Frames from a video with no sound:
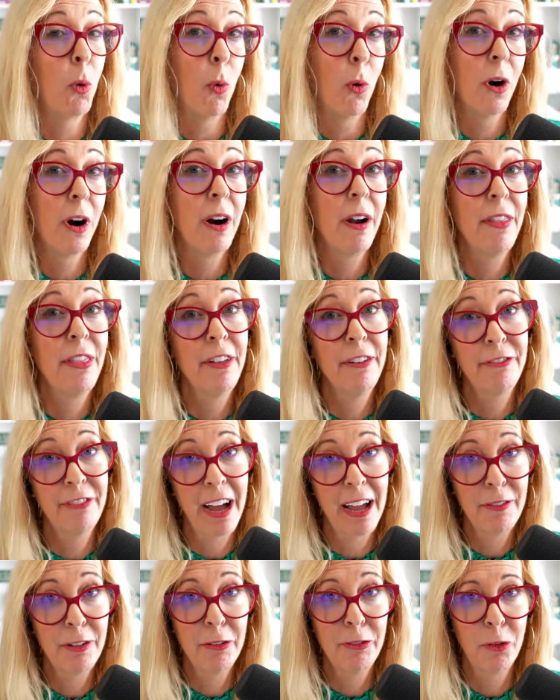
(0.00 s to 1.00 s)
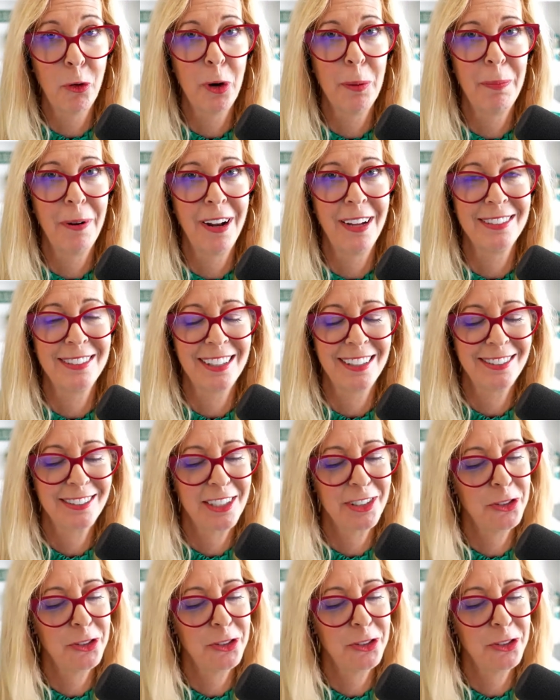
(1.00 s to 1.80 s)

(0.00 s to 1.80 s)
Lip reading: or the 504 process,